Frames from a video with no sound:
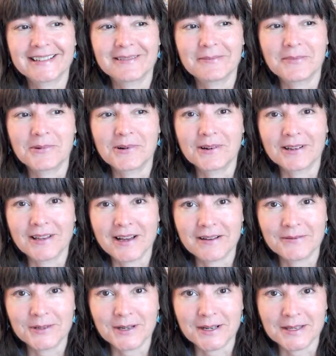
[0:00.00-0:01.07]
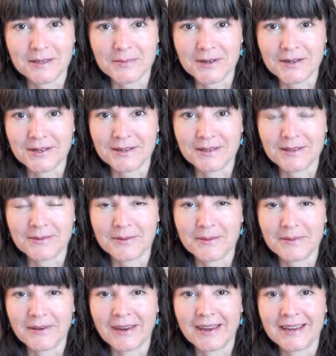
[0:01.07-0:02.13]
more live transmissions
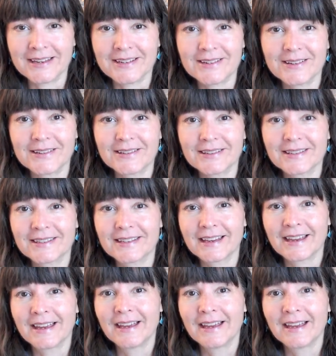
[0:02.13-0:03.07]
from the angels.